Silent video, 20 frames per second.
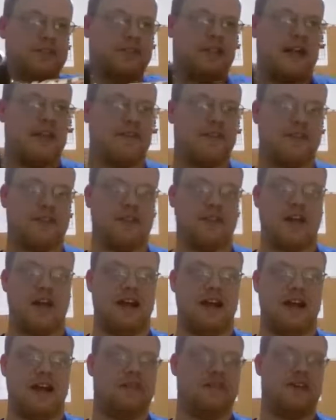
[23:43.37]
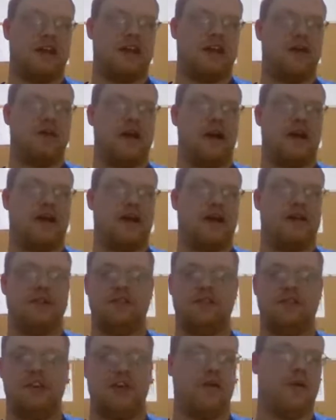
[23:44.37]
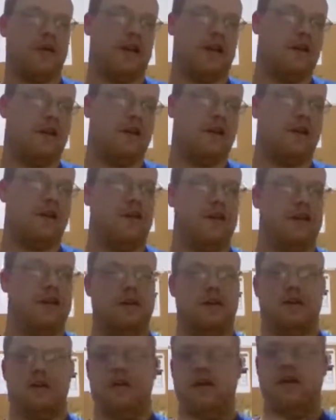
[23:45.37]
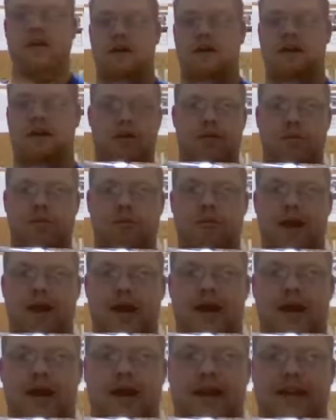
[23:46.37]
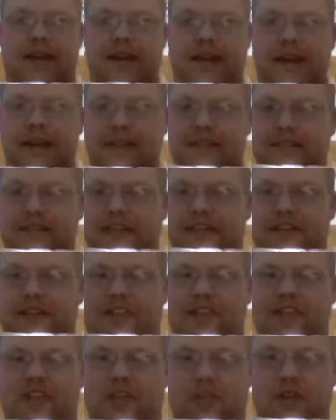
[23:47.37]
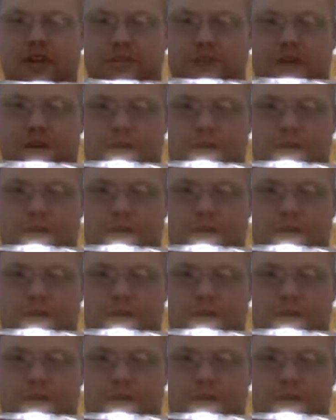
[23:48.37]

to have a slight toe in on it, but I guess that's normal